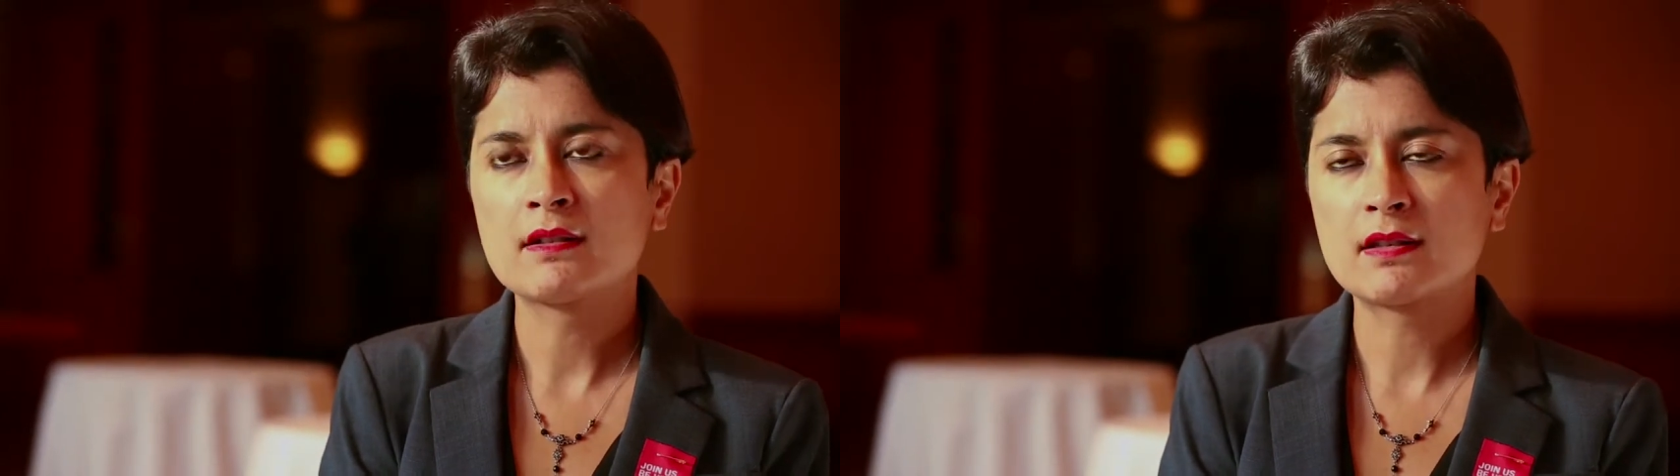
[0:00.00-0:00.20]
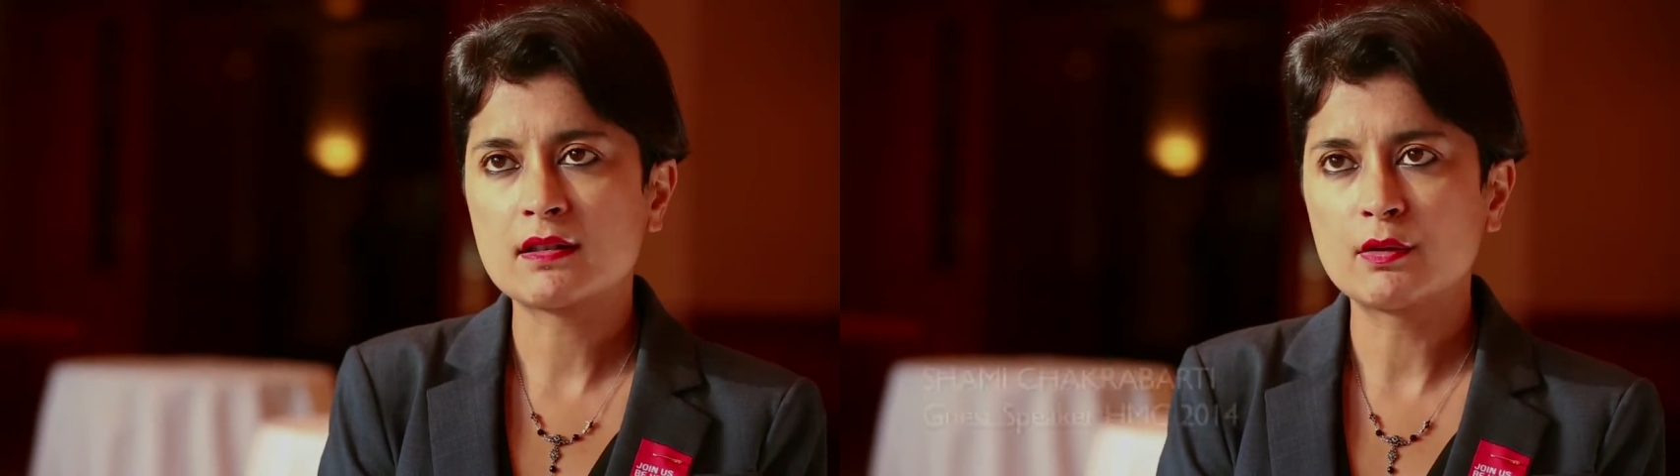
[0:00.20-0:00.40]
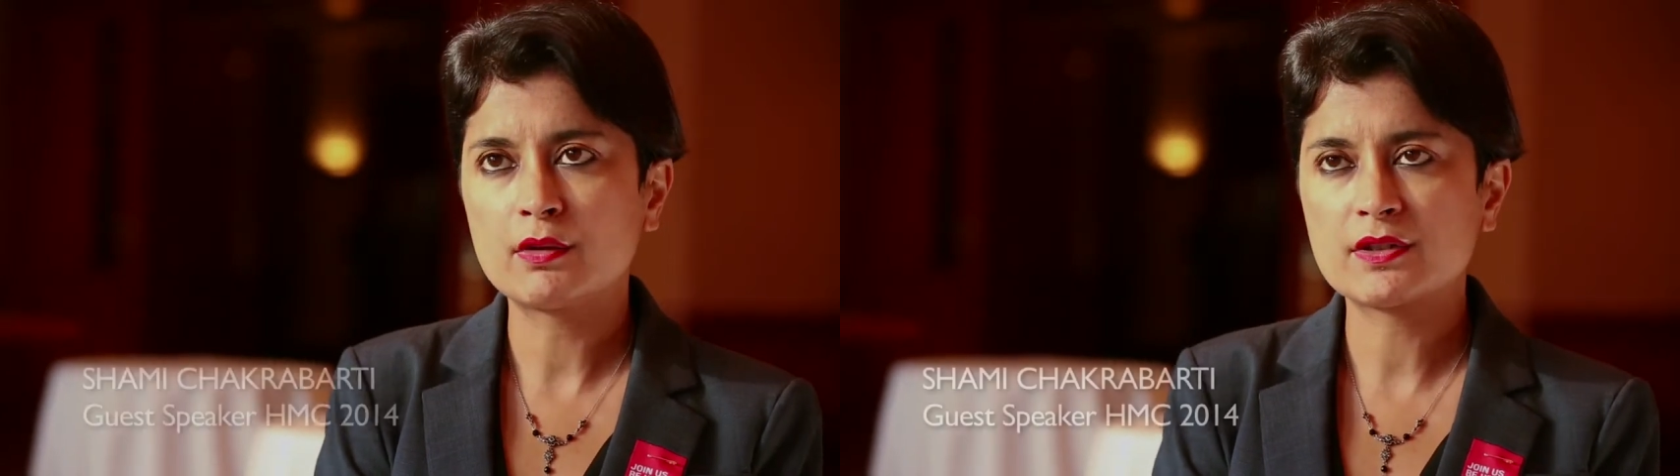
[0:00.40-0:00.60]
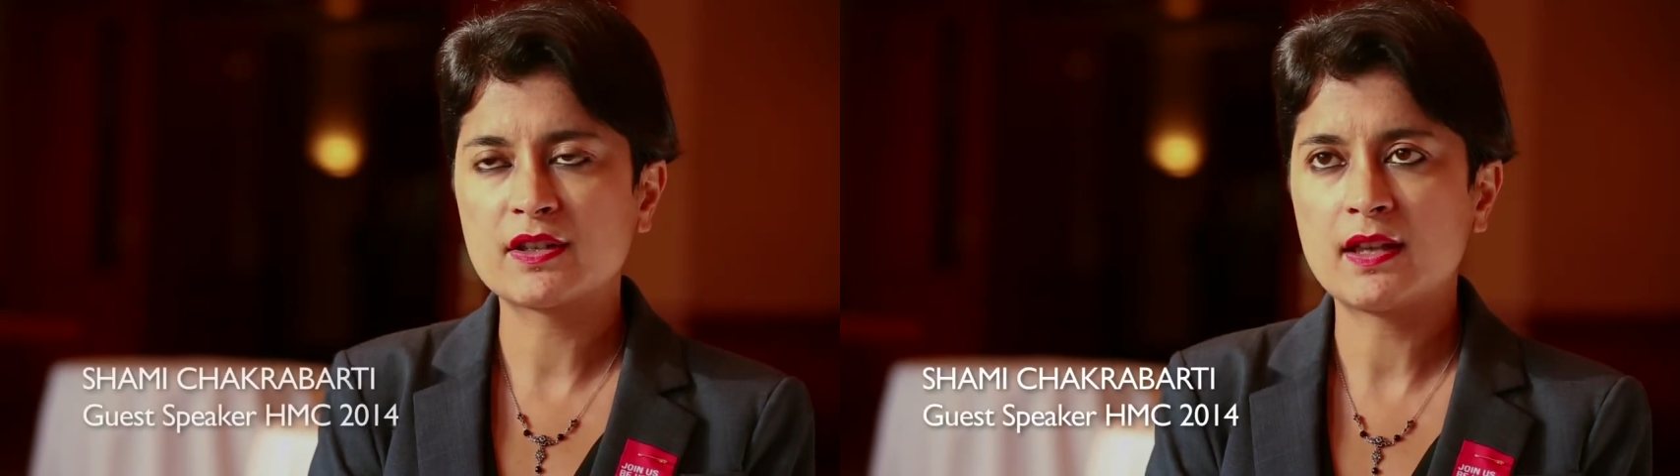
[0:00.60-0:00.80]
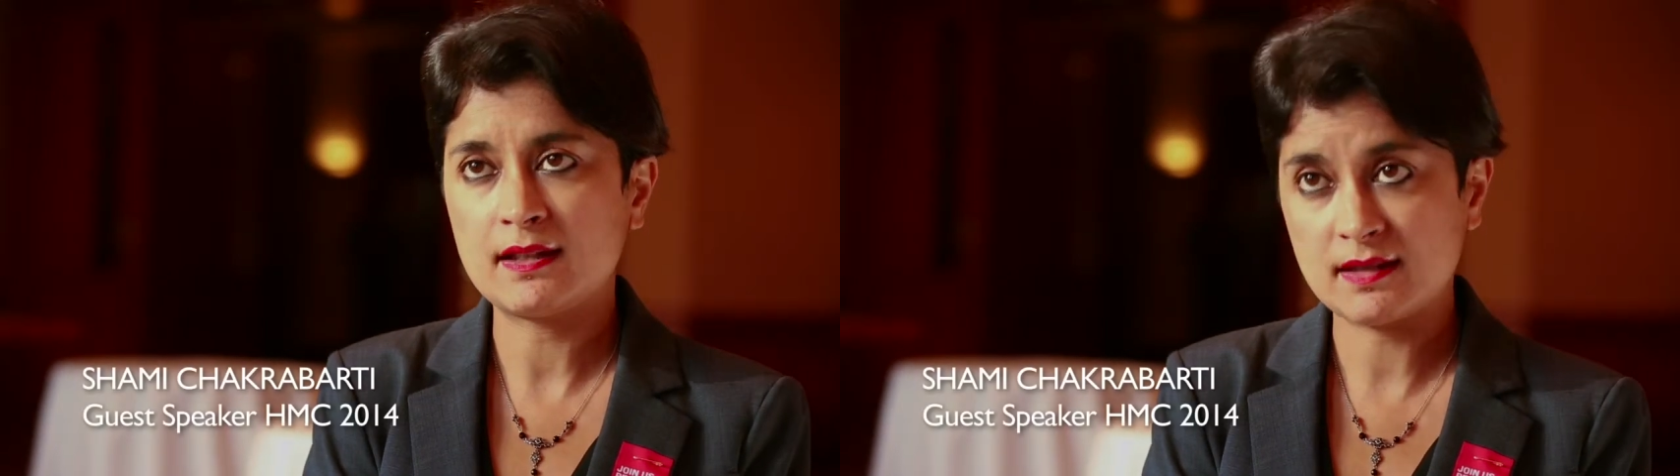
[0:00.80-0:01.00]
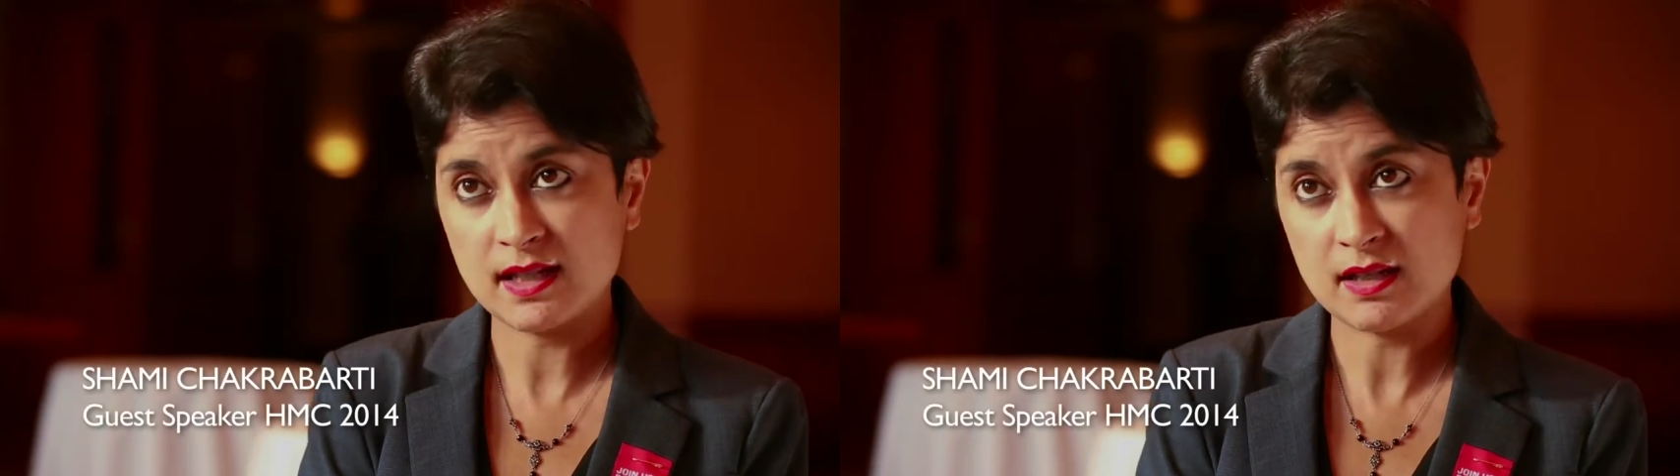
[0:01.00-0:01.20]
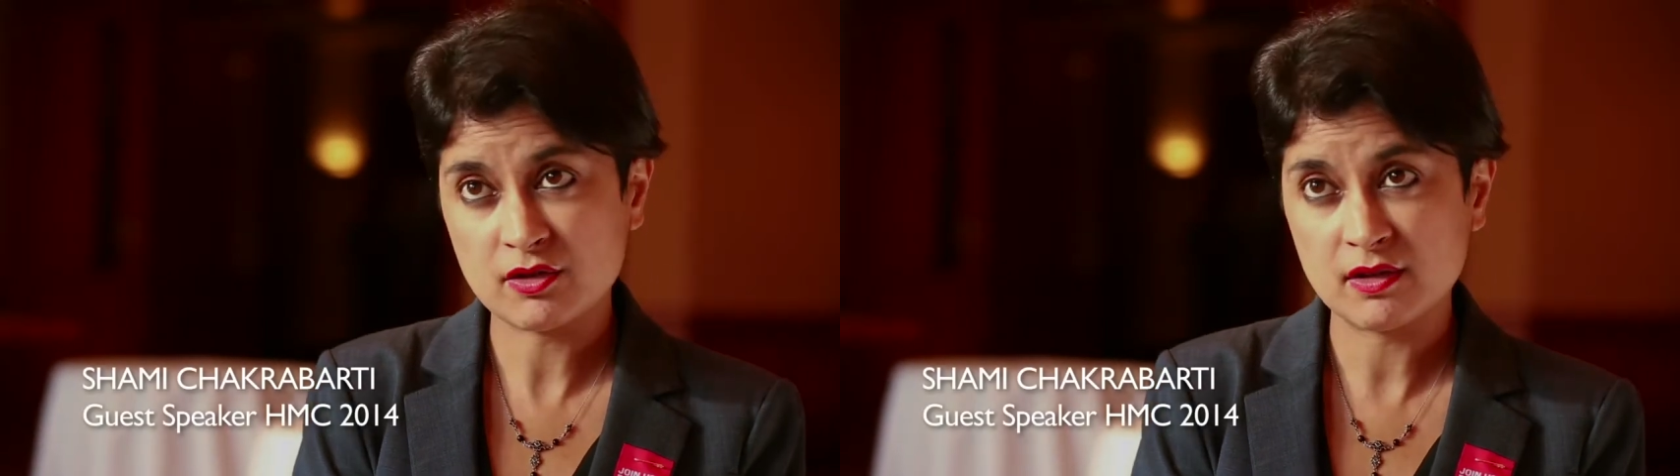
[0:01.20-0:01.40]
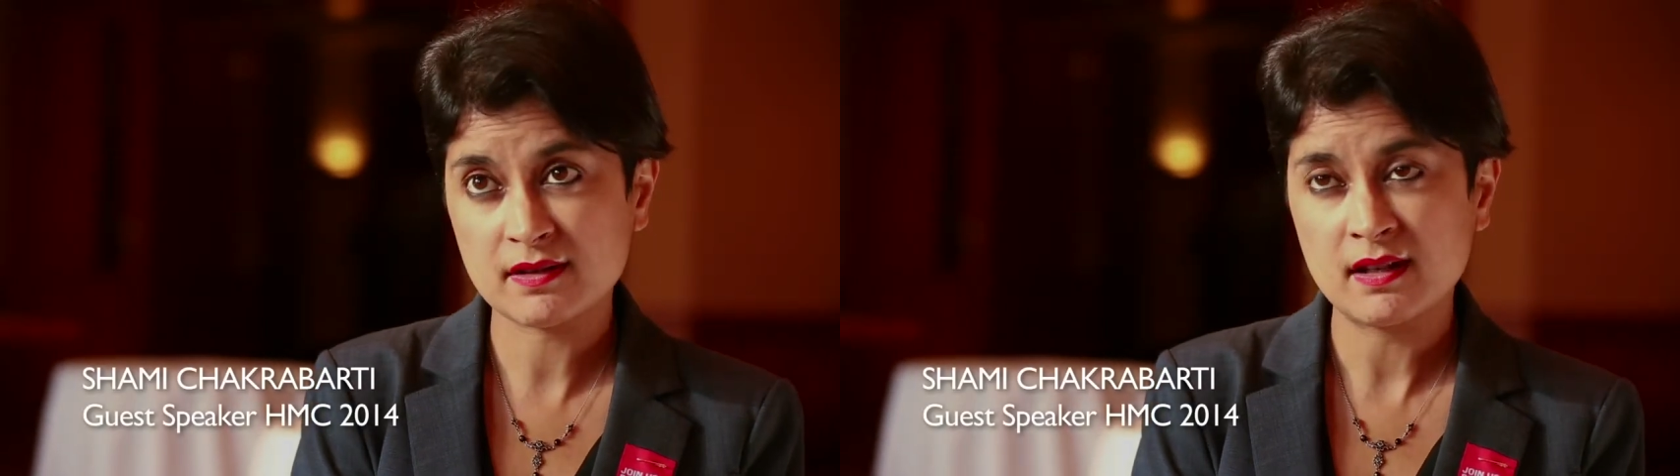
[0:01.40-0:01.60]
to talk to the head
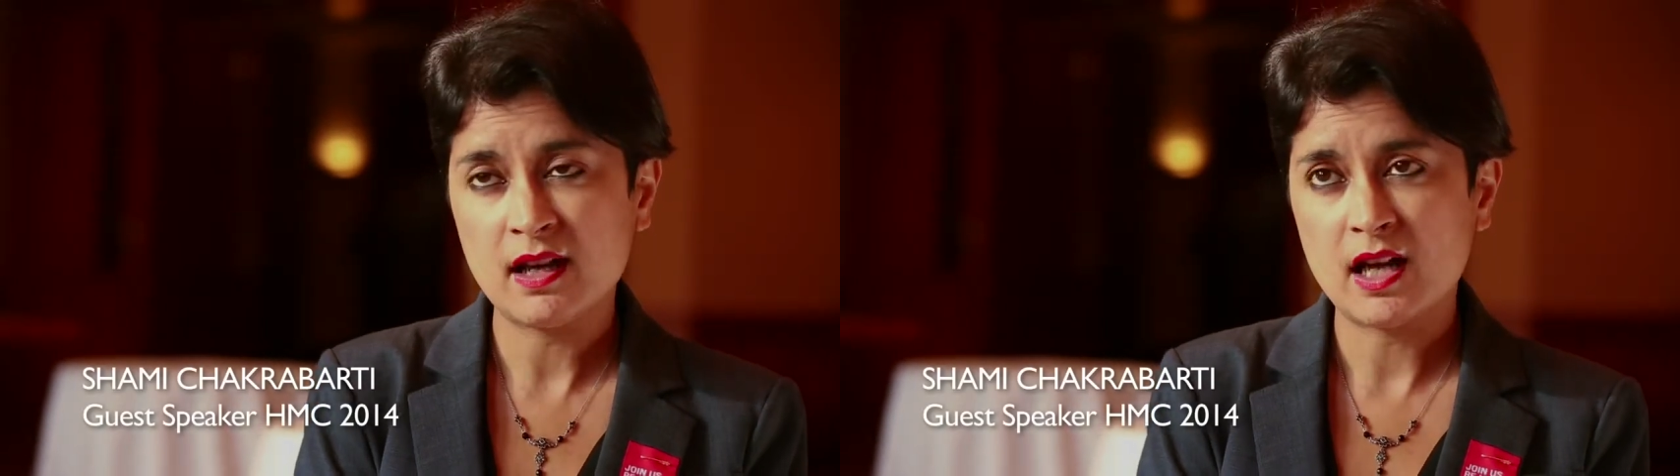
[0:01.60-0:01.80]
teachers